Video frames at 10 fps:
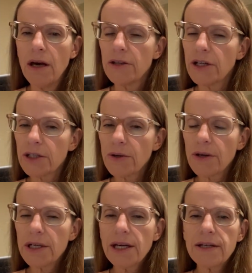Another
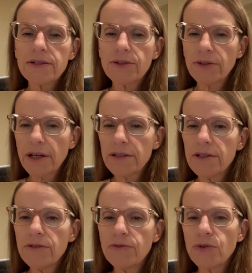area is
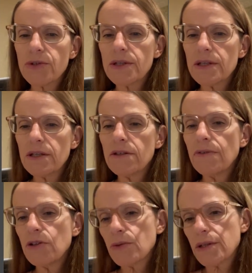collective versus
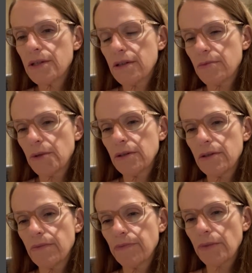individual assessment.